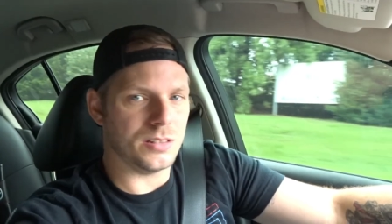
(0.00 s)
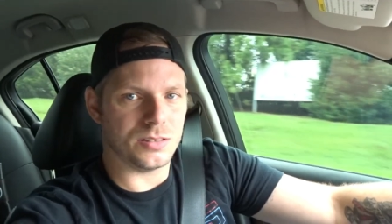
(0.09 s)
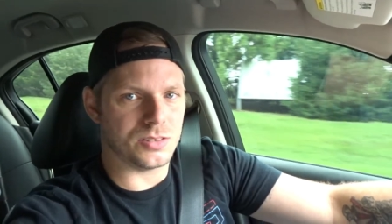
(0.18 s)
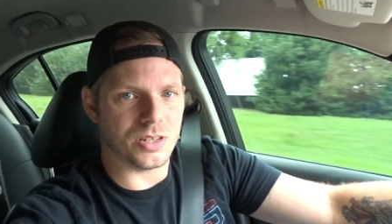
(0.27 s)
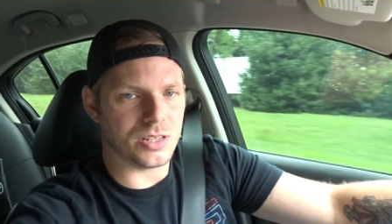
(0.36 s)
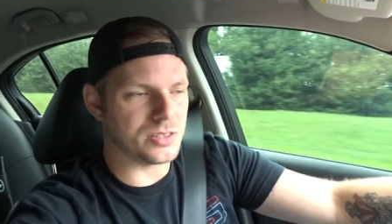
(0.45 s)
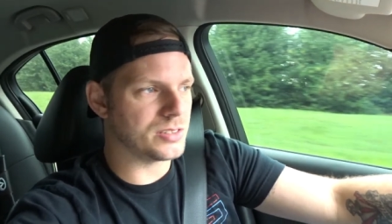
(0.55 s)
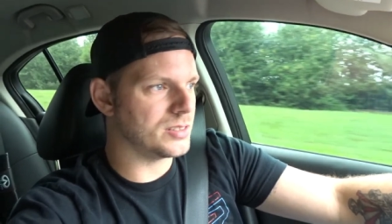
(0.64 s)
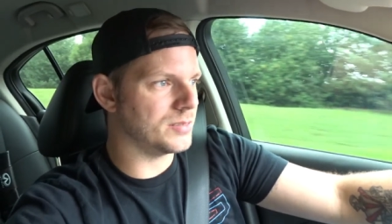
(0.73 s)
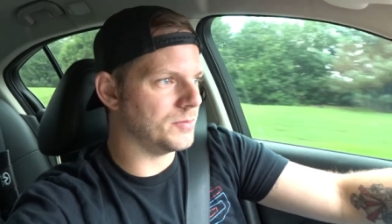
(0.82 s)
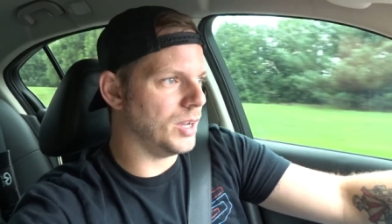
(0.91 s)
It's just
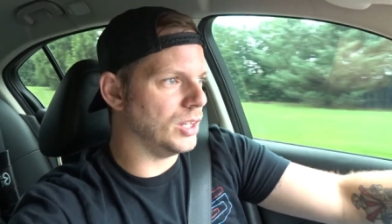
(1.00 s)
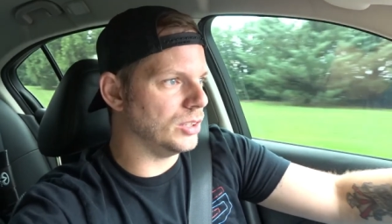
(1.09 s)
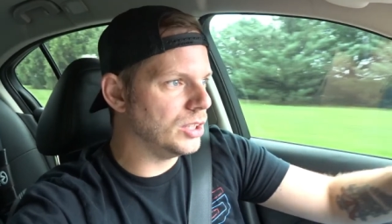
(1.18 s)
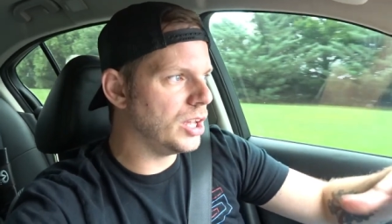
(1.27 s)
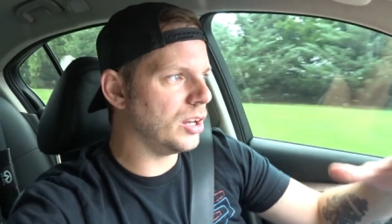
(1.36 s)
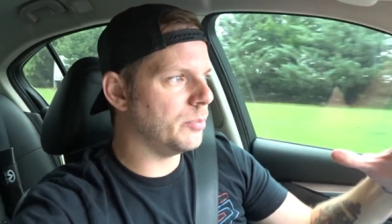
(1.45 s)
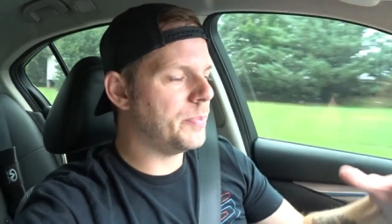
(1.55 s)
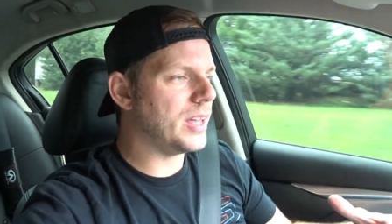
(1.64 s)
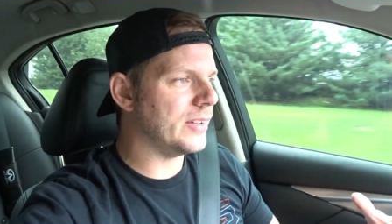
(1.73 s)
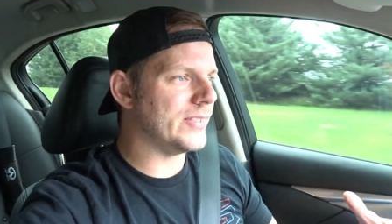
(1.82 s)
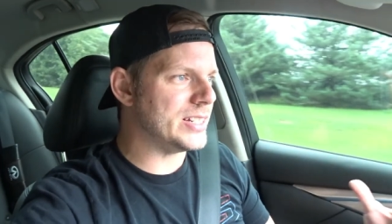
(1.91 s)
a little
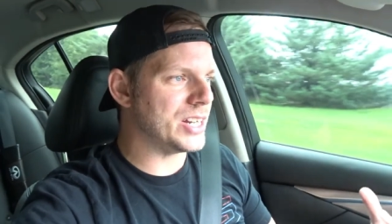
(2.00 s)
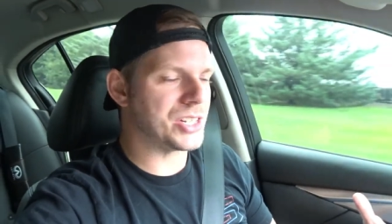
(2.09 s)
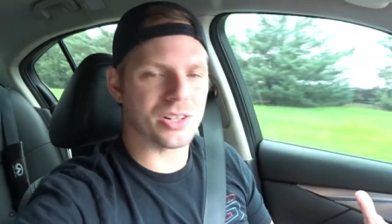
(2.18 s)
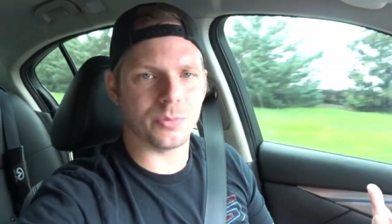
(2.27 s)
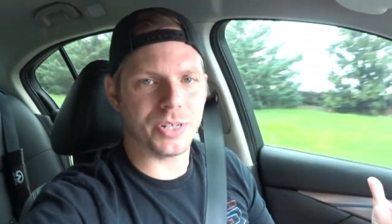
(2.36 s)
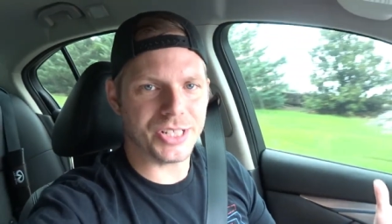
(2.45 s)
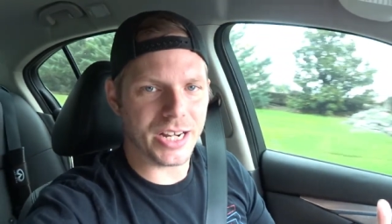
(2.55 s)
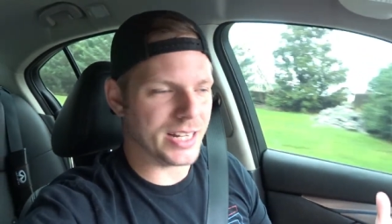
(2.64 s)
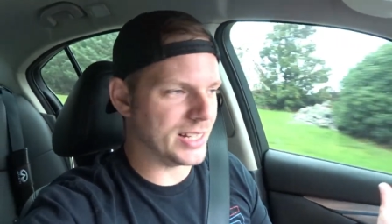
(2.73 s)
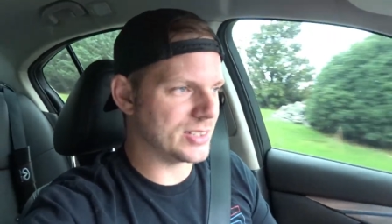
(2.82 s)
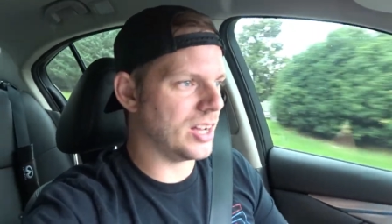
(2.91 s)
bit of additional
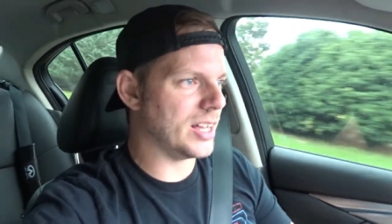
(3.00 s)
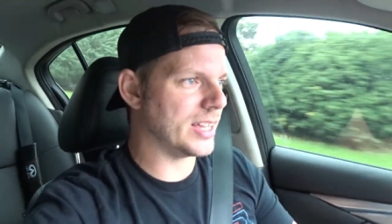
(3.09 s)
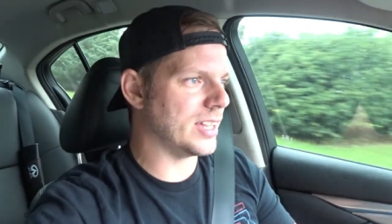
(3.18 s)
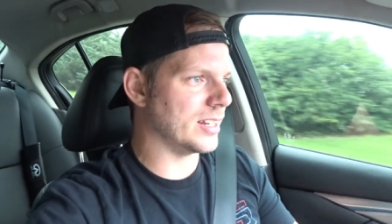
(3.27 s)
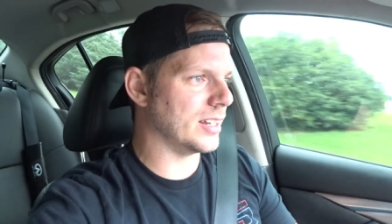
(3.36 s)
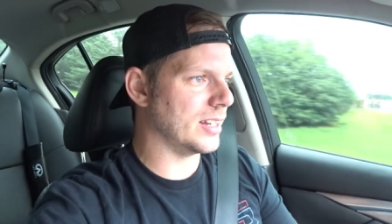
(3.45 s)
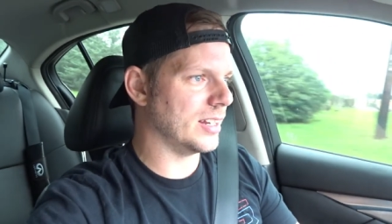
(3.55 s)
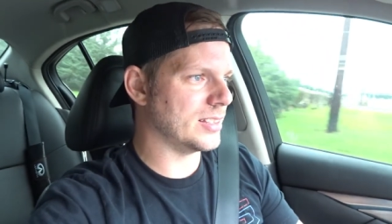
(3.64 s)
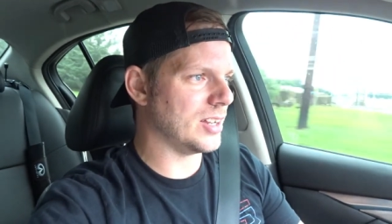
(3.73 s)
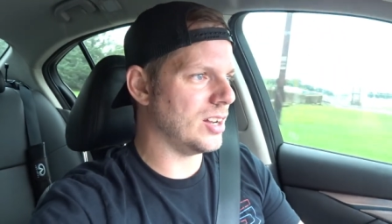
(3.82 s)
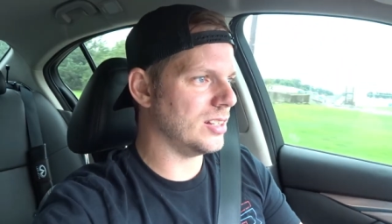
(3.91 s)
rigidity. It's all I can,
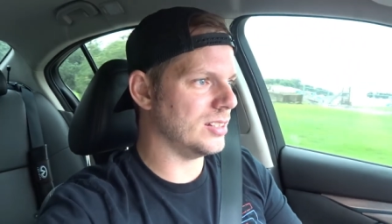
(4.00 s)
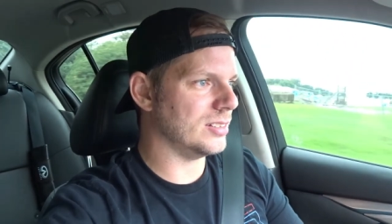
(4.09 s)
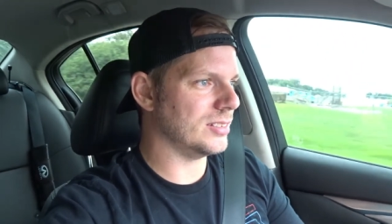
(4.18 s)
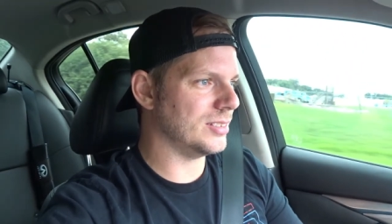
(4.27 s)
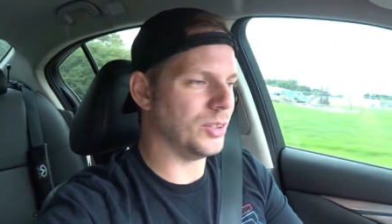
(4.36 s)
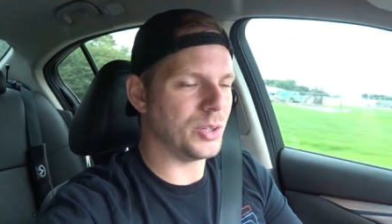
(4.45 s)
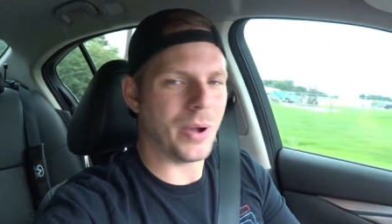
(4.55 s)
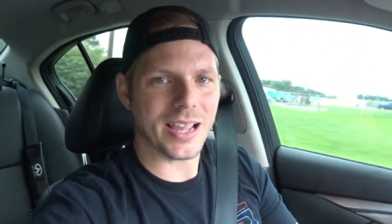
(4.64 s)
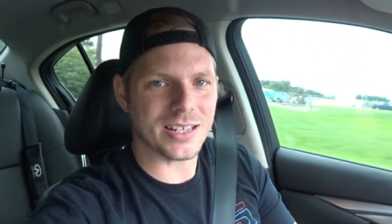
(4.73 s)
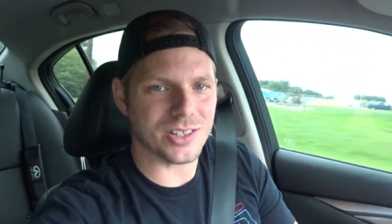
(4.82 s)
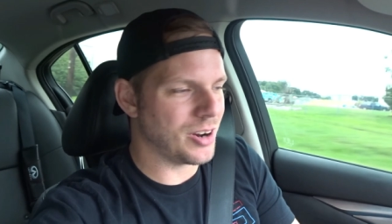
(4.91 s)
it's all, the only way
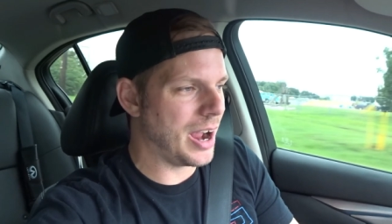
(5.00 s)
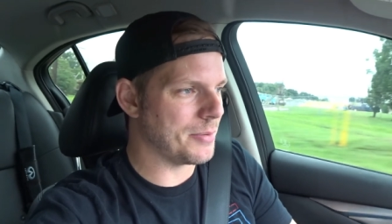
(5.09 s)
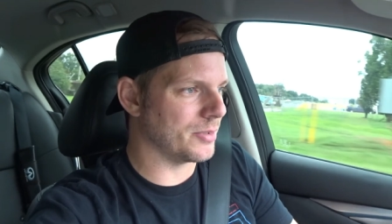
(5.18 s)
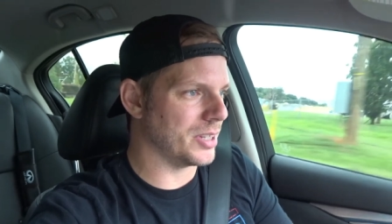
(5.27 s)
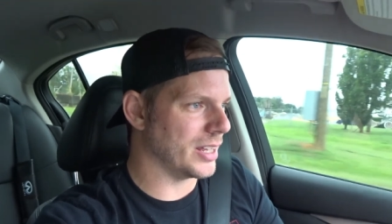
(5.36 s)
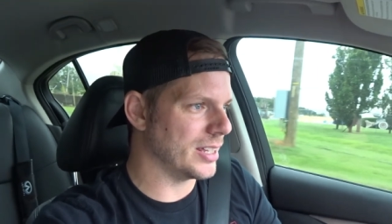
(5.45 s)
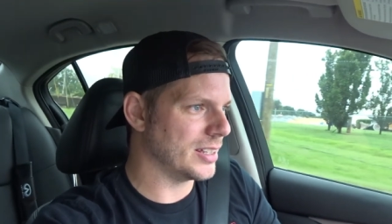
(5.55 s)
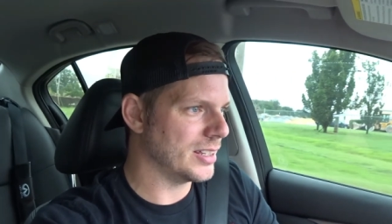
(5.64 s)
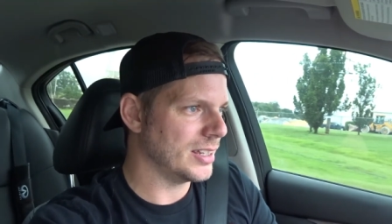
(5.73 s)
I can describe it, really.